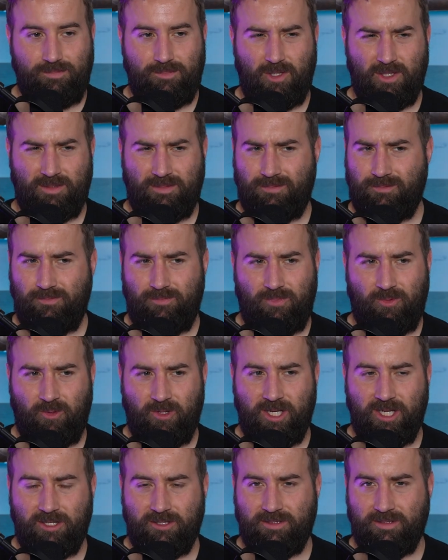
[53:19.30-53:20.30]
Plus
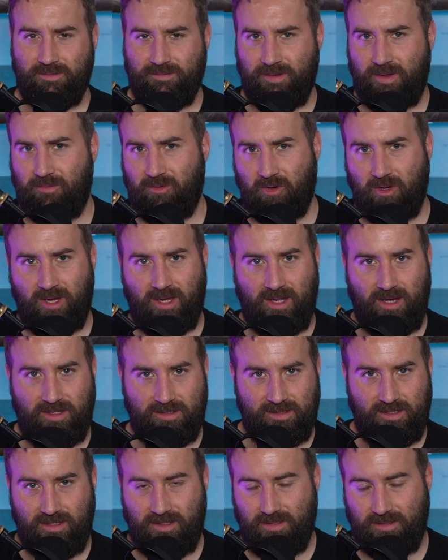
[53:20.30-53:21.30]
3 years of evergreen
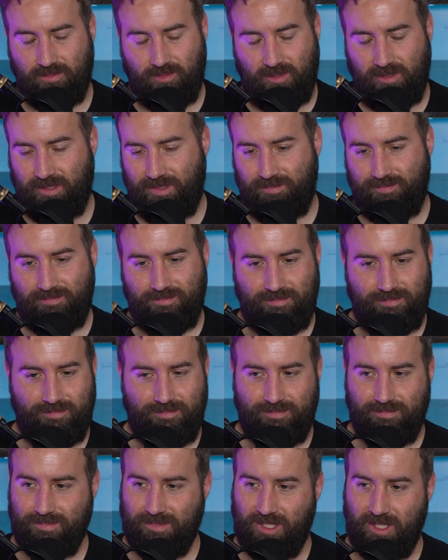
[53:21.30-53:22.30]
content at this point.
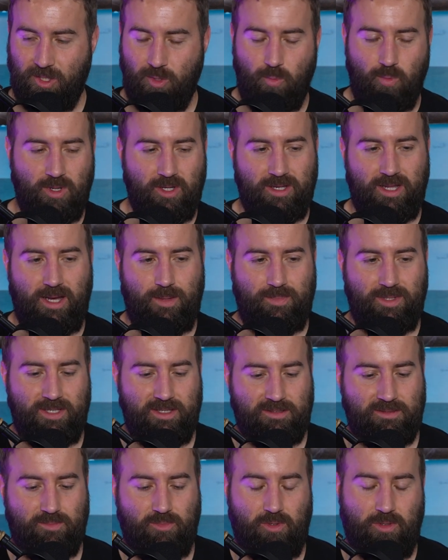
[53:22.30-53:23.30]
You will not be
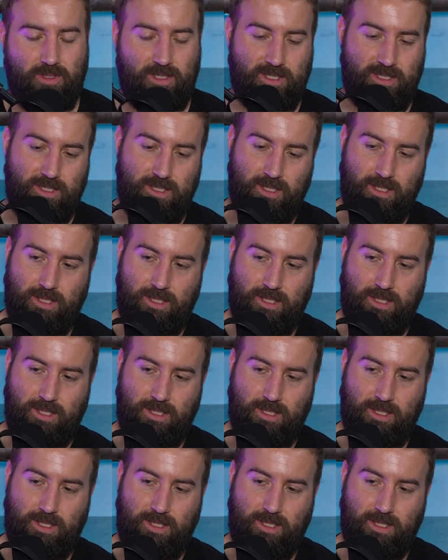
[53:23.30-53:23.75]
disappointed.